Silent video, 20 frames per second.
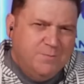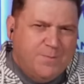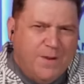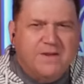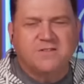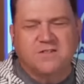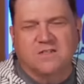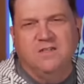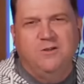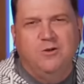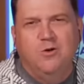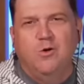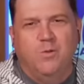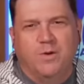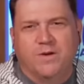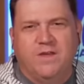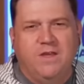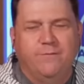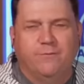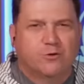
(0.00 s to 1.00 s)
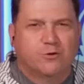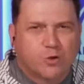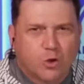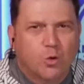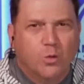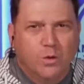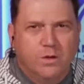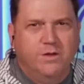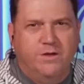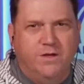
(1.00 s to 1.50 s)
basically doing what Kiefer
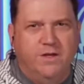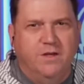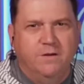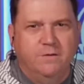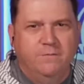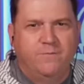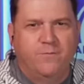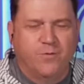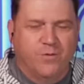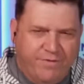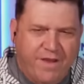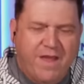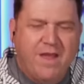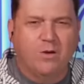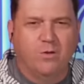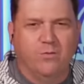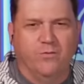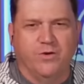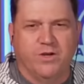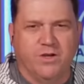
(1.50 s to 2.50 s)
Sherwood did for the Vancouver